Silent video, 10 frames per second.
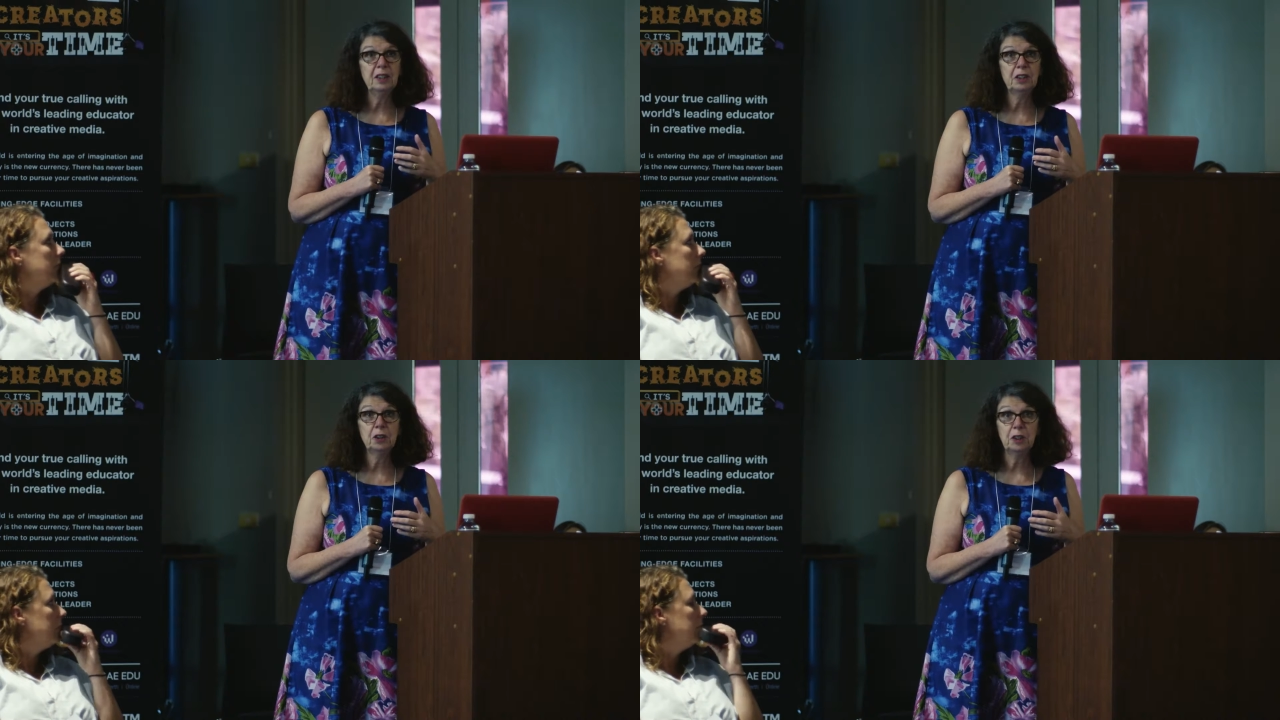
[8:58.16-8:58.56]

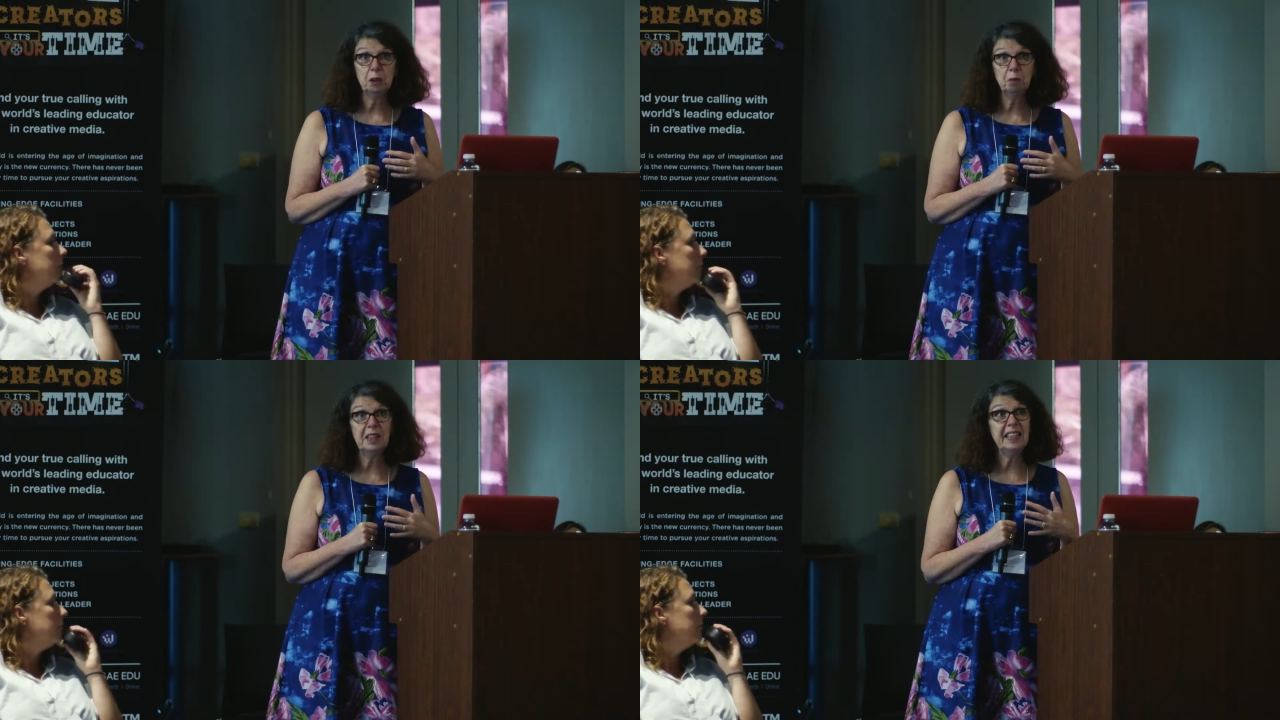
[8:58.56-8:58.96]

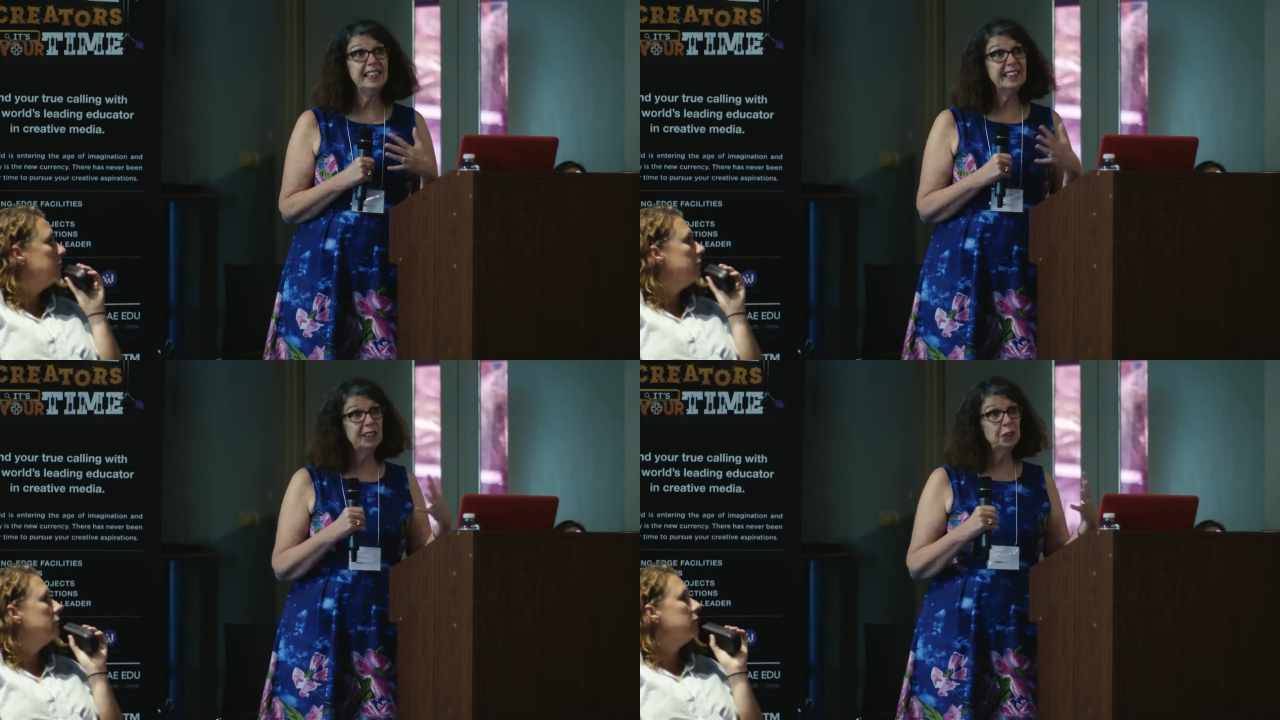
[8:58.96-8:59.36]
Speaker 1: industries. But
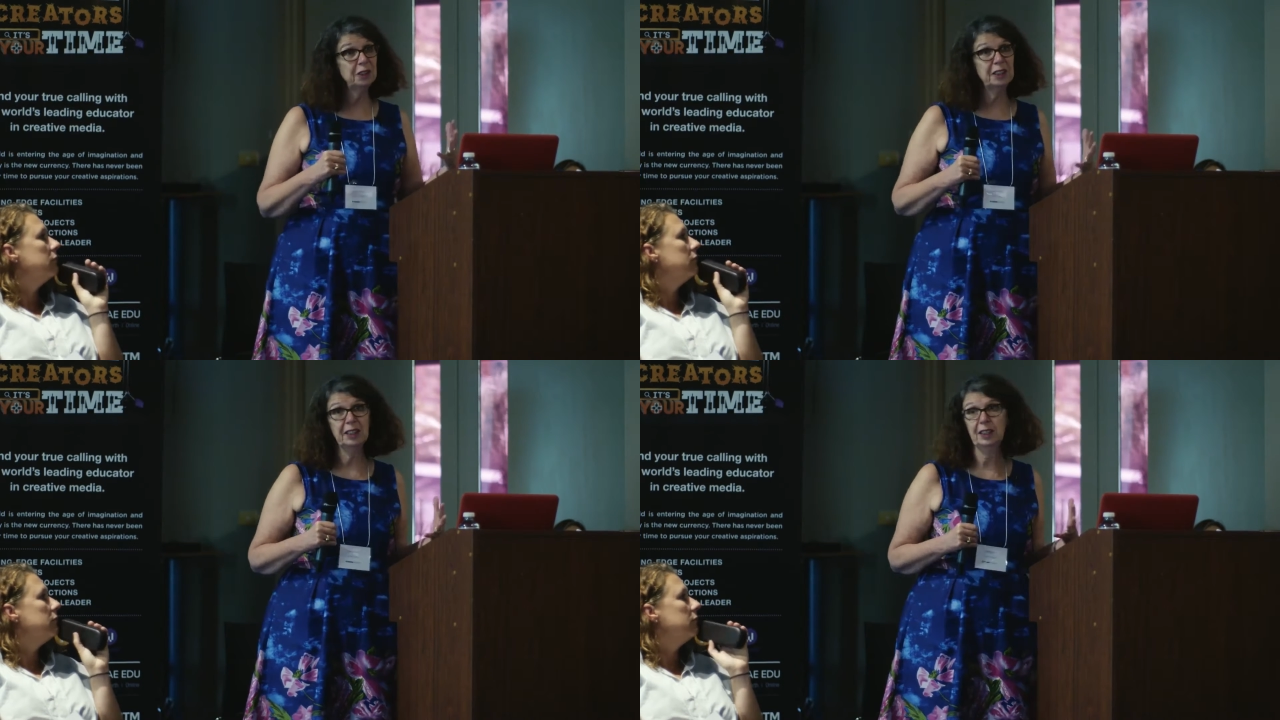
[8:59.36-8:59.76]
it is
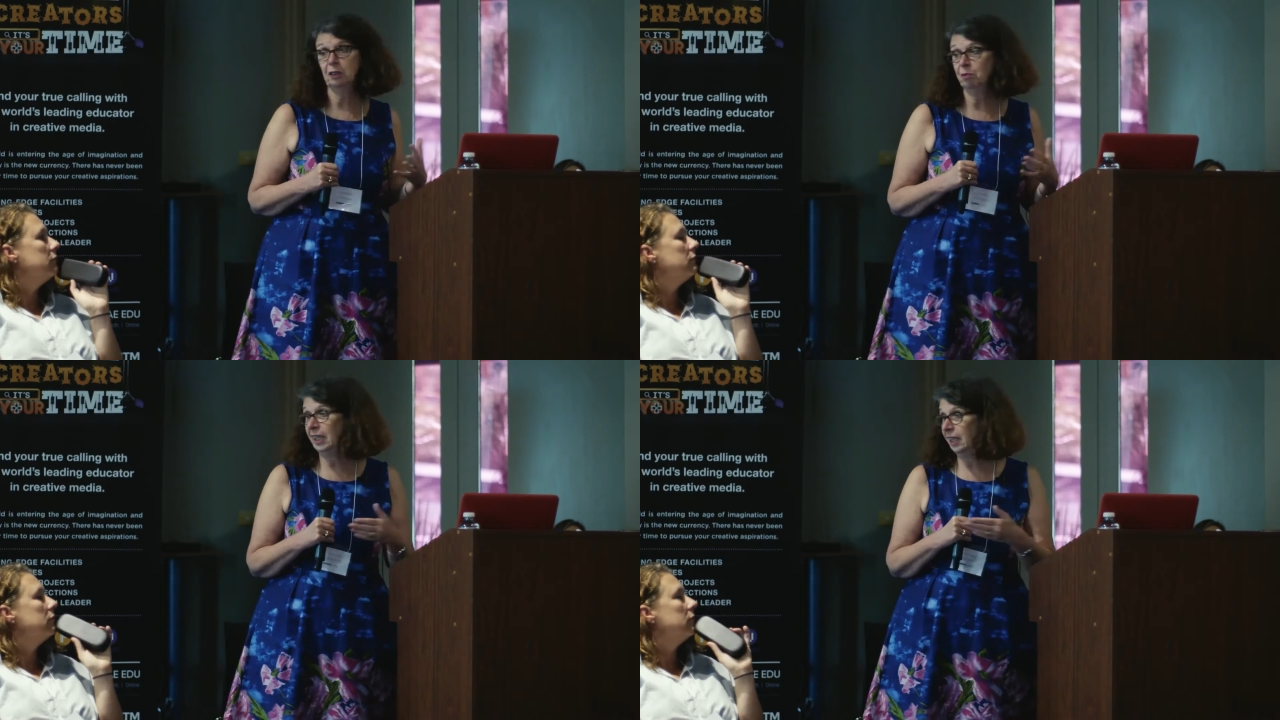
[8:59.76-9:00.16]

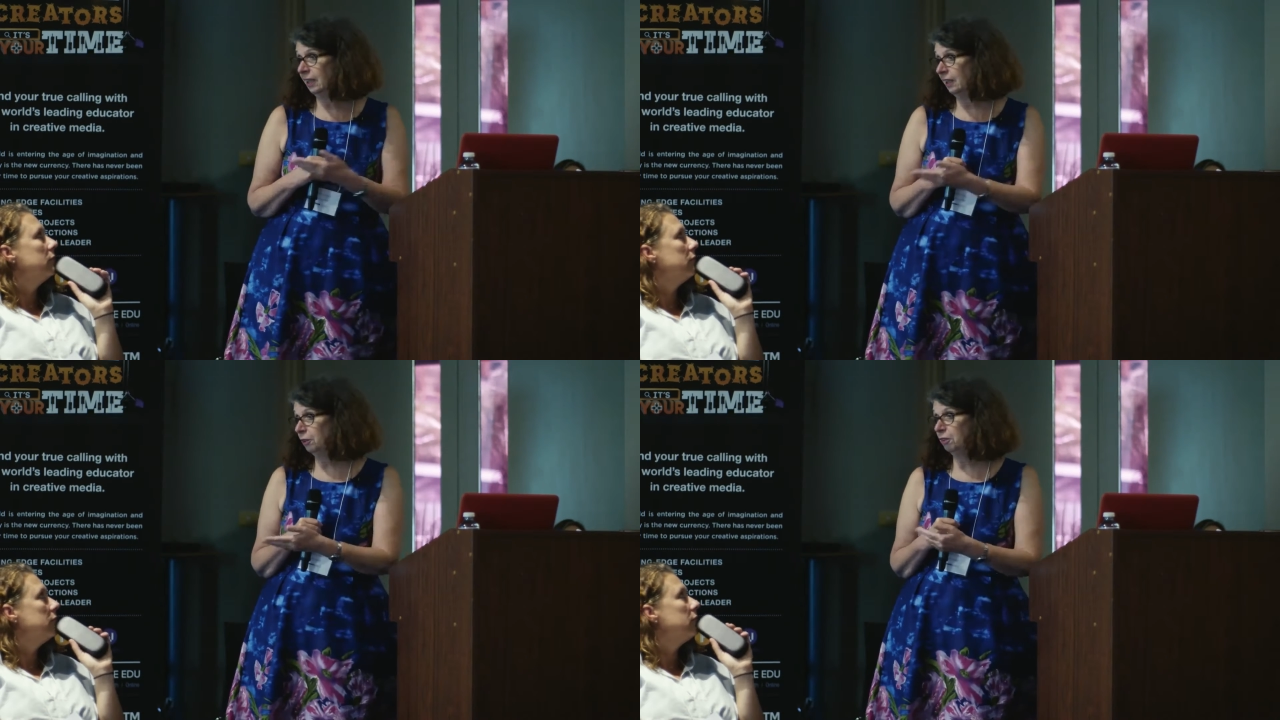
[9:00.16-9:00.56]
interesting to
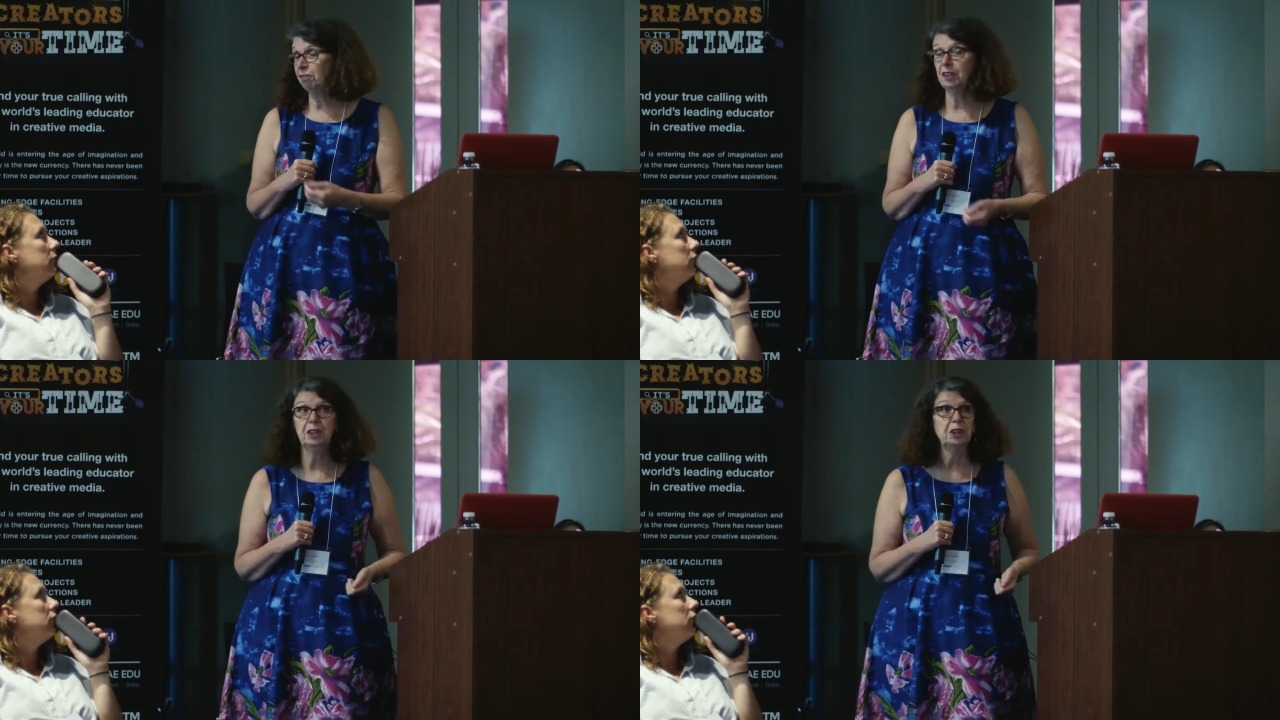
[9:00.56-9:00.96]
me, and as
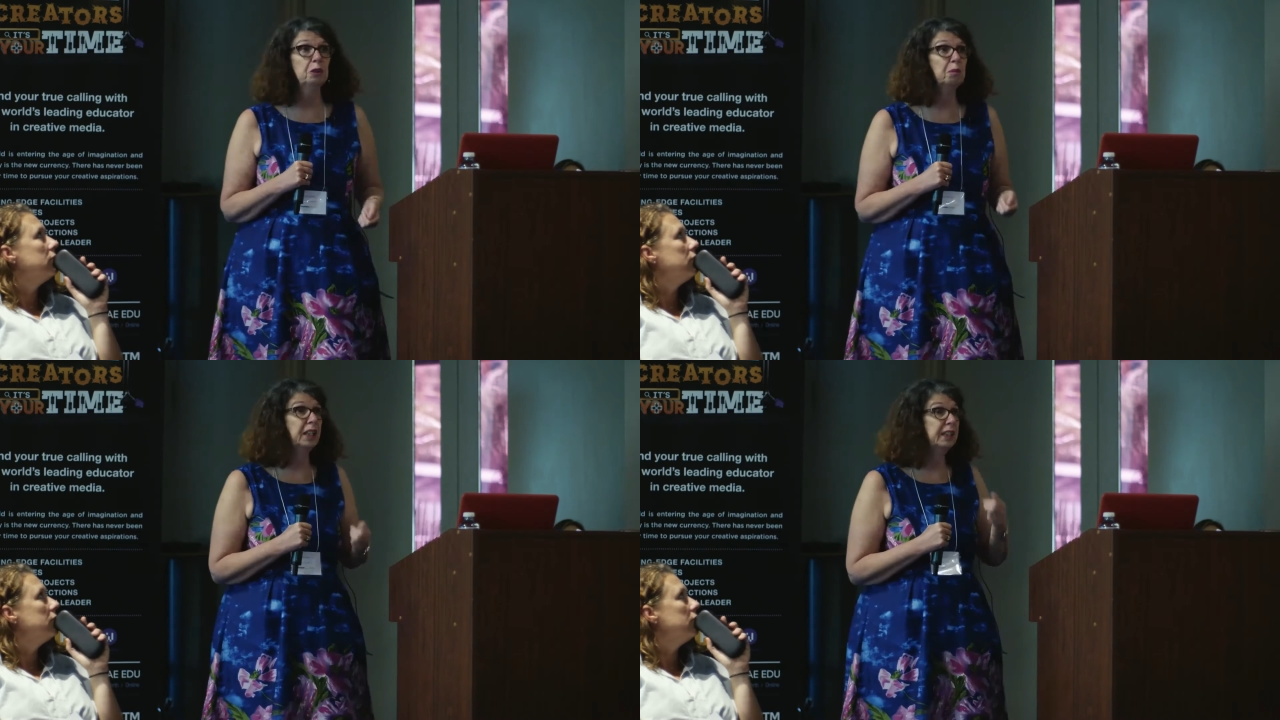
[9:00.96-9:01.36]
referred
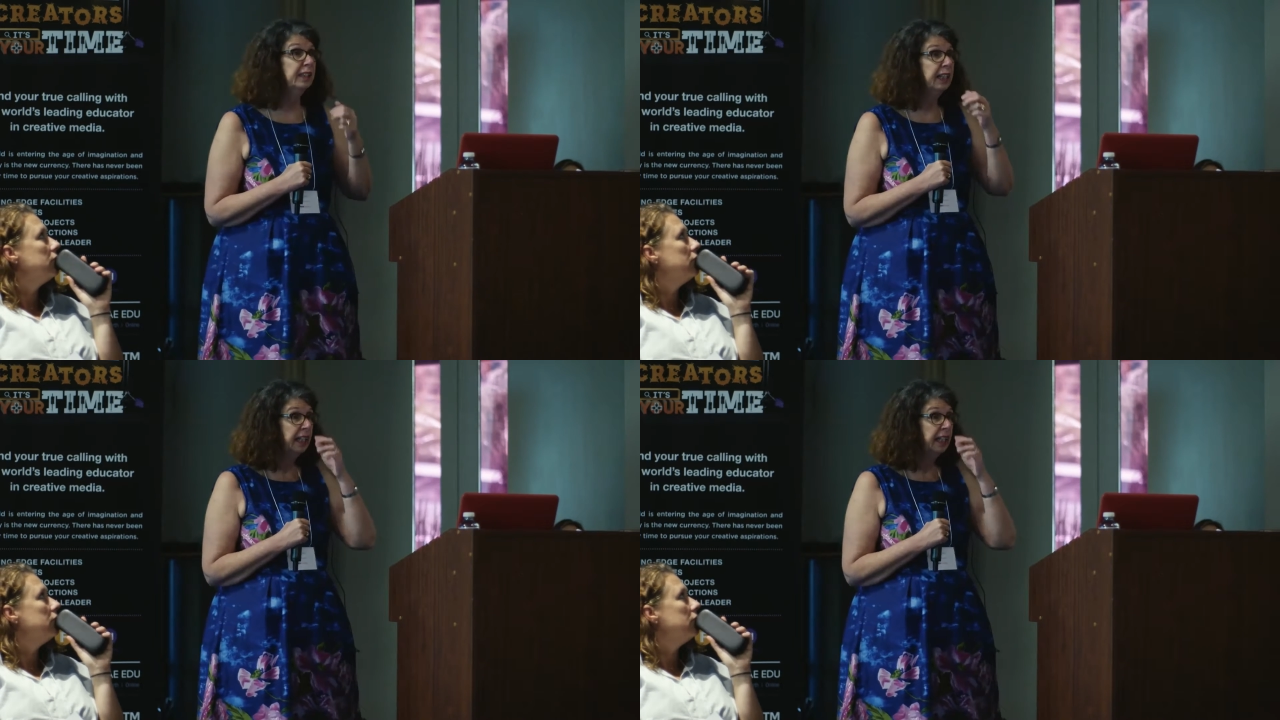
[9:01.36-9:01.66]
to by